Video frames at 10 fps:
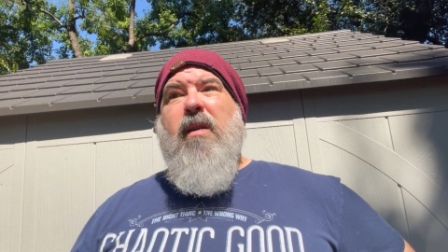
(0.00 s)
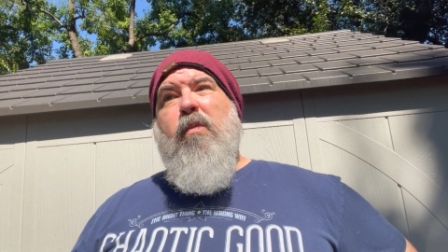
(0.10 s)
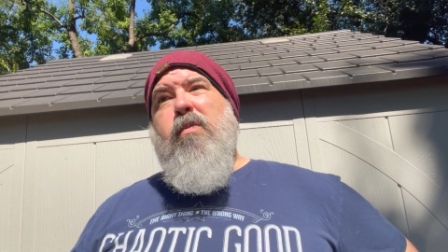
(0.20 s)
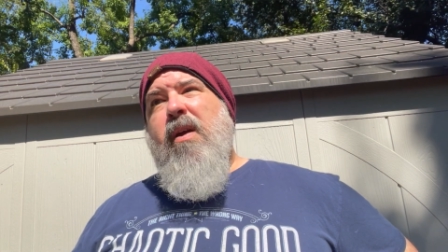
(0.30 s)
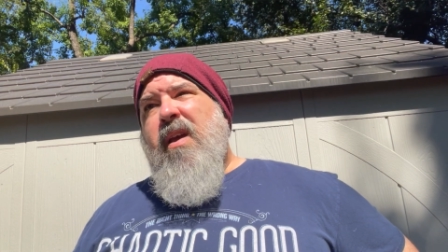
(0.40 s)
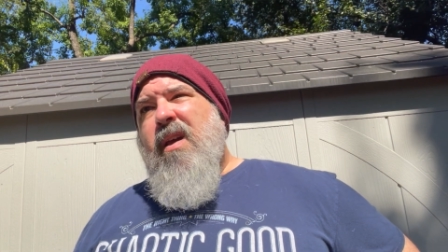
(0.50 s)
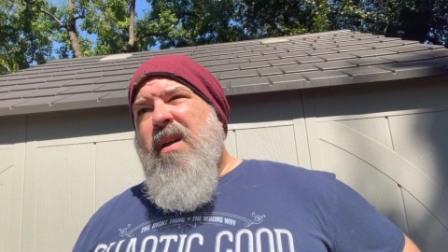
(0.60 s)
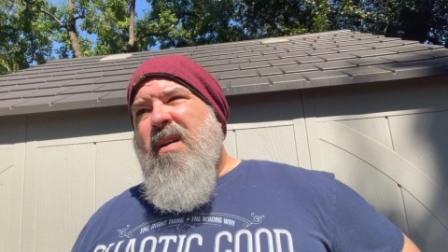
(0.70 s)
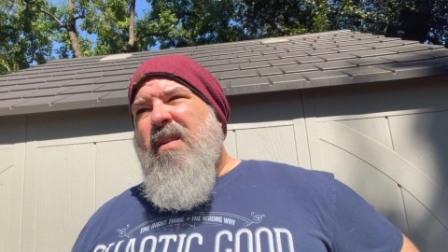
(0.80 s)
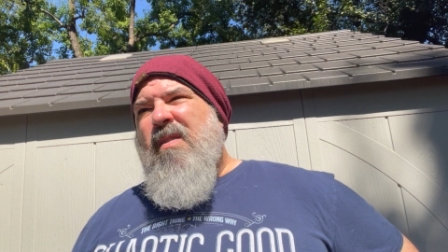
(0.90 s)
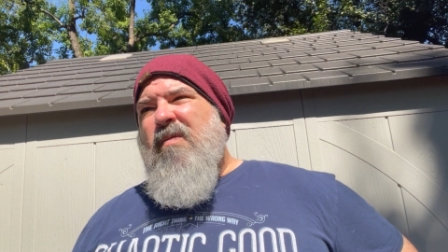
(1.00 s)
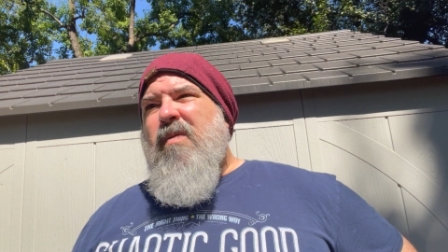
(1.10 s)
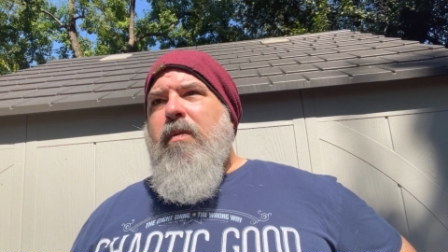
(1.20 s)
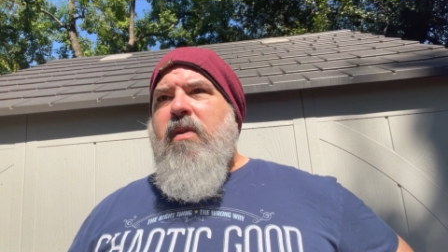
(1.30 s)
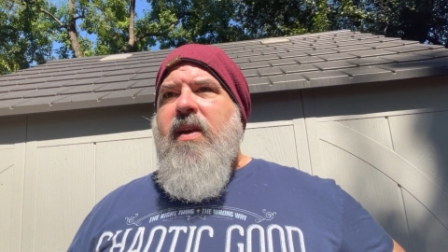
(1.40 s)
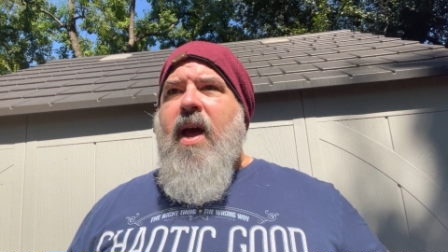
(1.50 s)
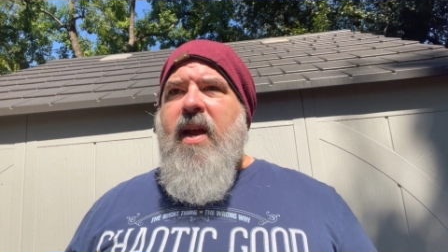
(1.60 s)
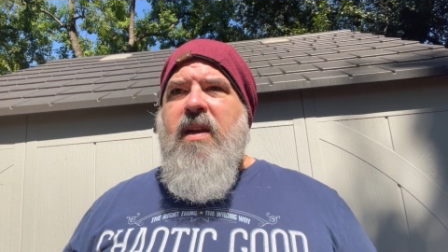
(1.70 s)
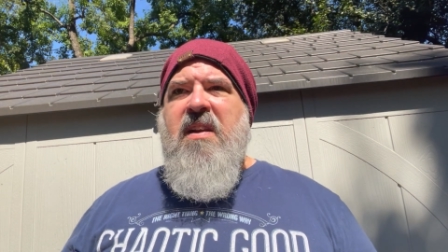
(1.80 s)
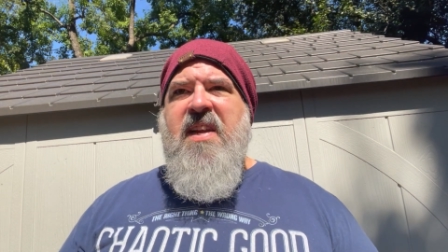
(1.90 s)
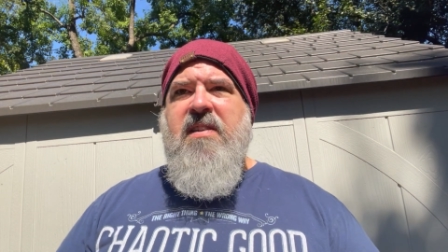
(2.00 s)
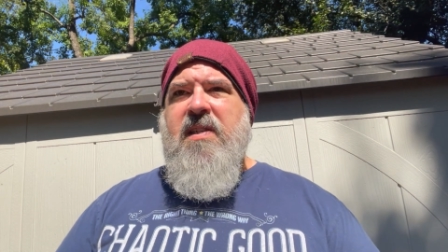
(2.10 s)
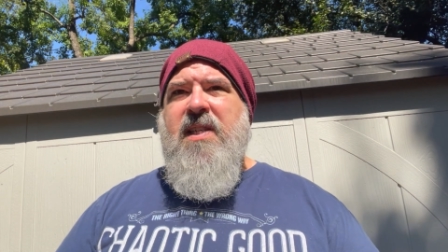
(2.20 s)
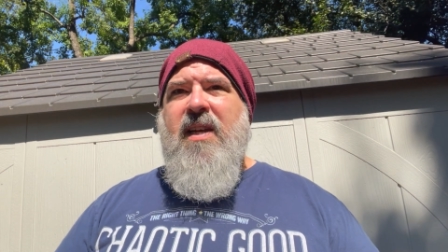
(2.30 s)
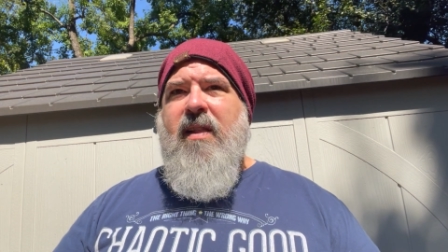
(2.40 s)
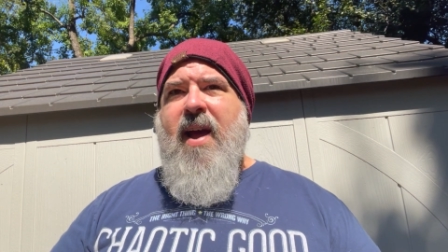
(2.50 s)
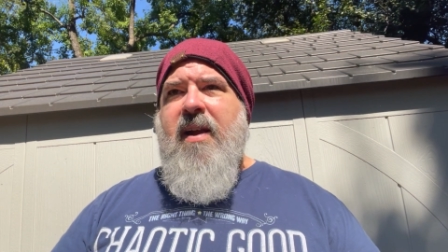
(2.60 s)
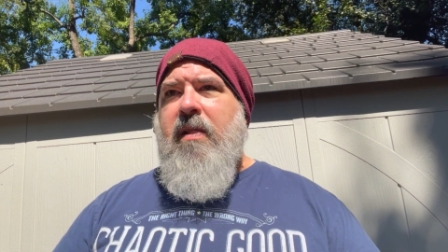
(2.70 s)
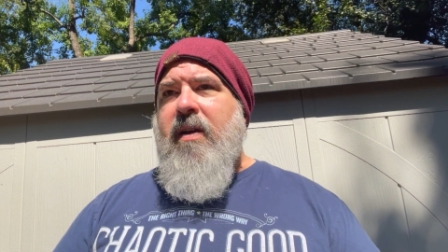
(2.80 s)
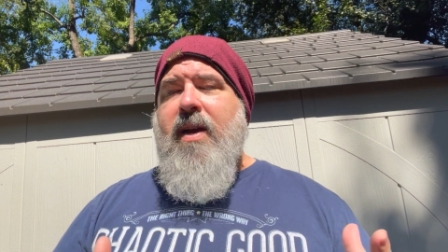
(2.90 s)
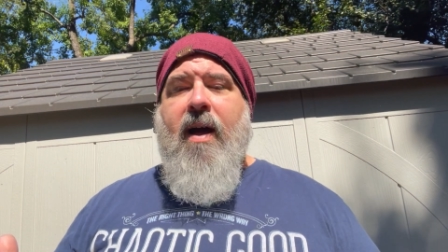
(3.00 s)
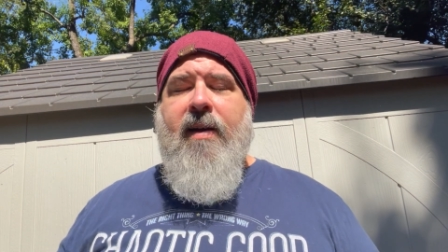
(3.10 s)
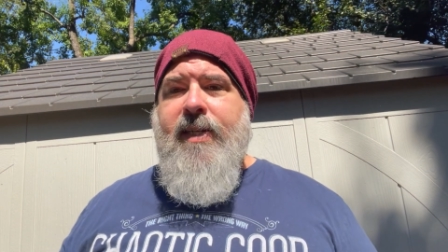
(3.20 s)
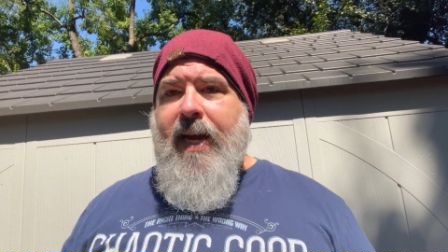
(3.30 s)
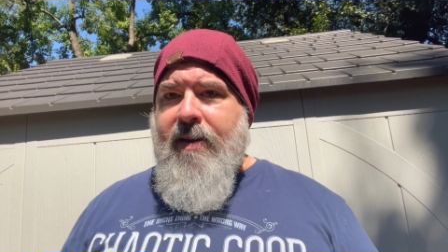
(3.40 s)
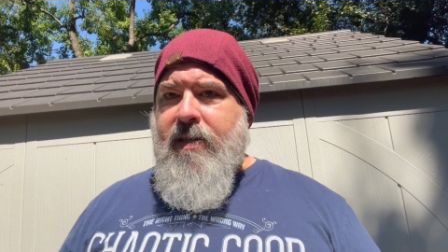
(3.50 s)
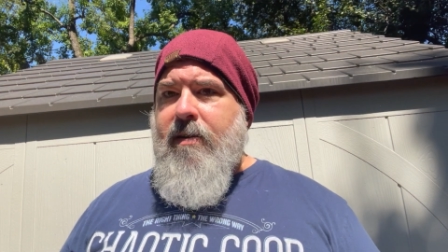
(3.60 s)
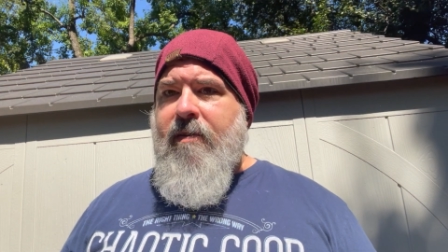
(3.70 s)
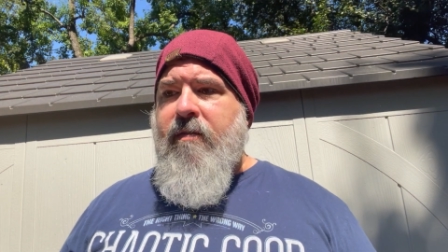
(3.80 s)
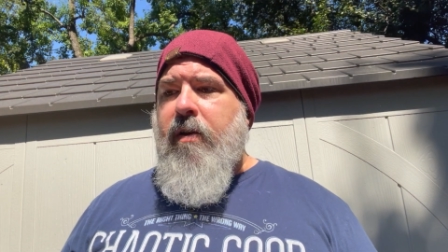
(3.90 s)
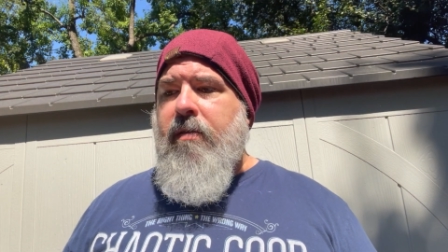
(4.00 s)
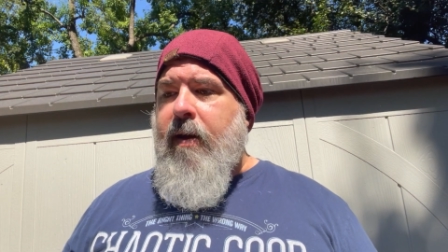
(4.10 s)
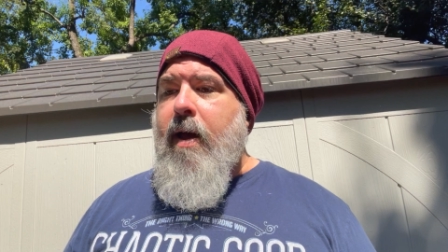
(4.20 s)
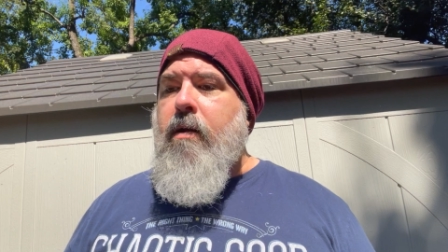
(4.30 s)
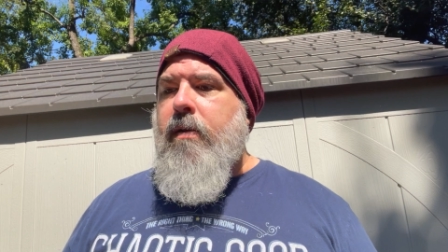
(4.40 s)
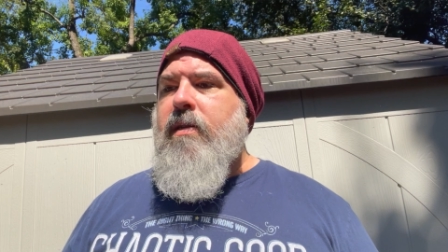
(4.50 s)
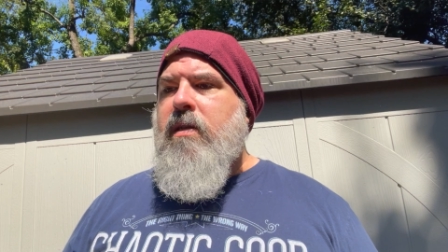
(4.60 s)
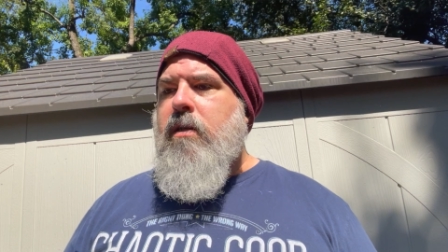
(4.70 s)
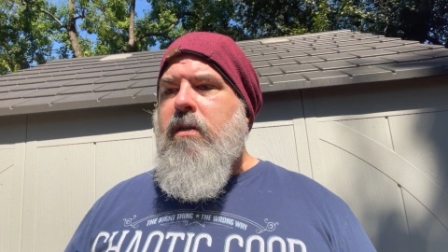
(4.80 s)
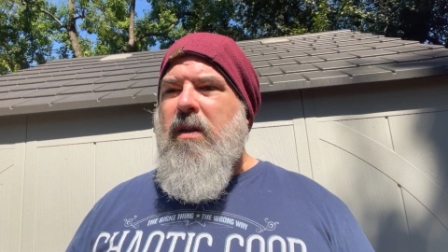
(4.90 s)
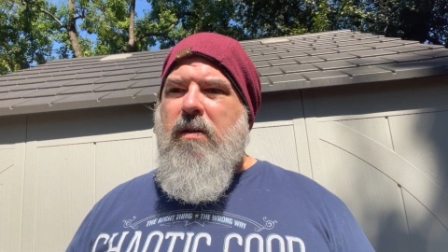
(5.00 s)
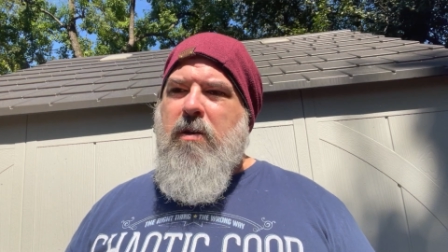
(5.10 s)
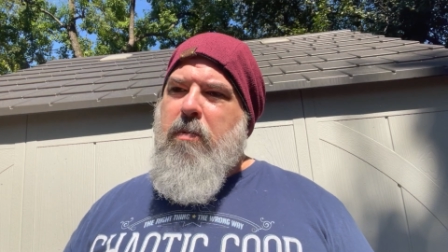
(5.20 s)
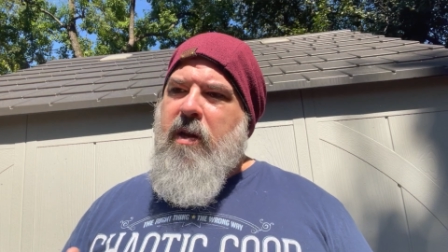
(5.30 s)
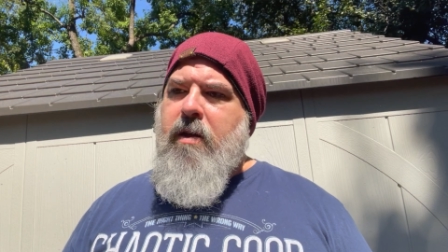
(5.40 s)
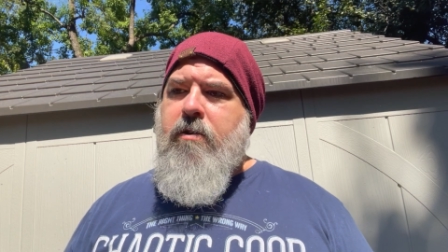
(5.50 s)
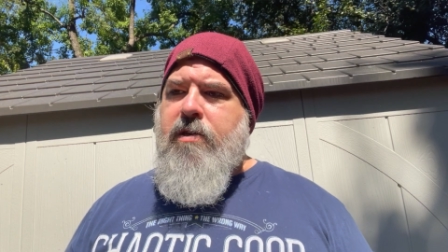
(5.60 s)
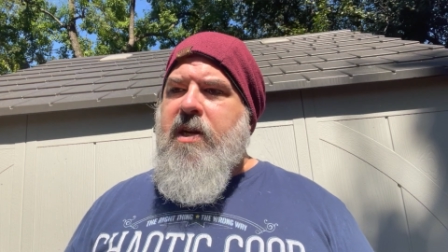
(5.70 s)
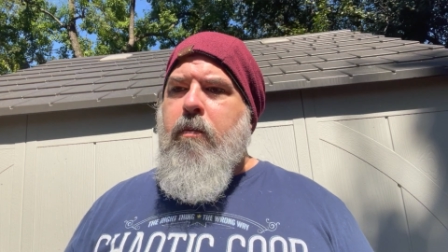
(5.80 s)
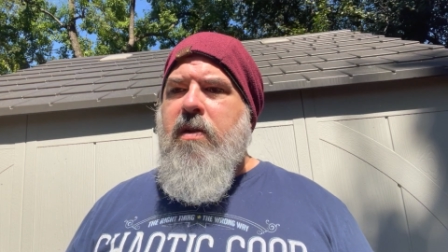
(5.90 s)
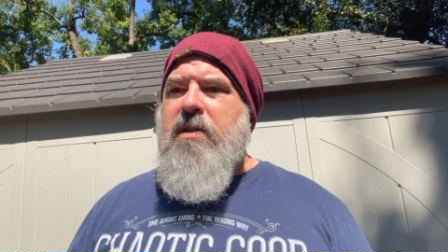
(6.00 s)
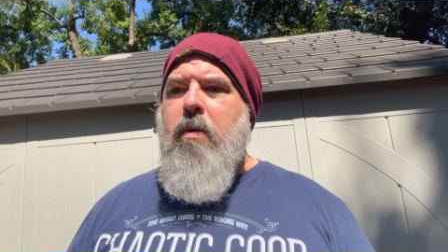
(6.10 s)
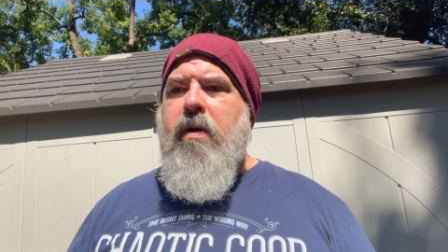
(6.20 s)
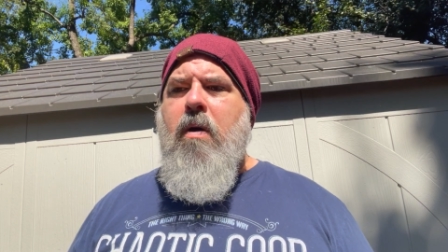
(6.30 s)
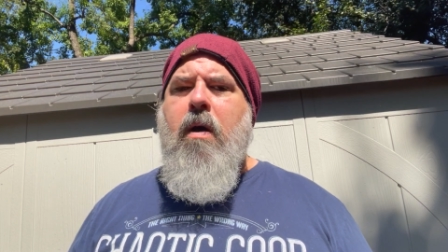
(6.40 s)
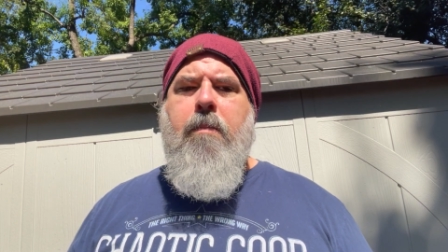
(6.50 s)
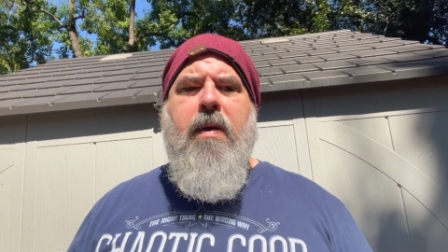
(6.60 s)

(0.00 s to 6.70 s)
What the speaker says: well, we would kind of need to see that in the context of everything else to really understand what's going on.